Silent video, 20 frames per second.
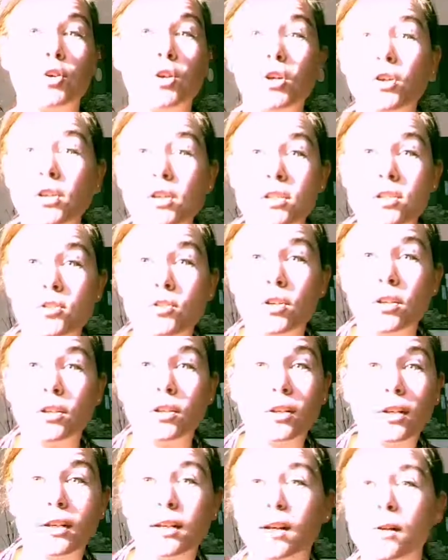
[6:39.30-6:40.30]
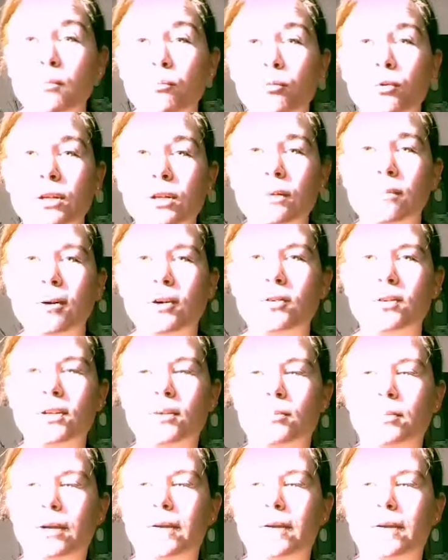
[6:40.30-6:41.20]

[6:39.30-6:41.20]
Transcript: you're curious you can look it up, read about it.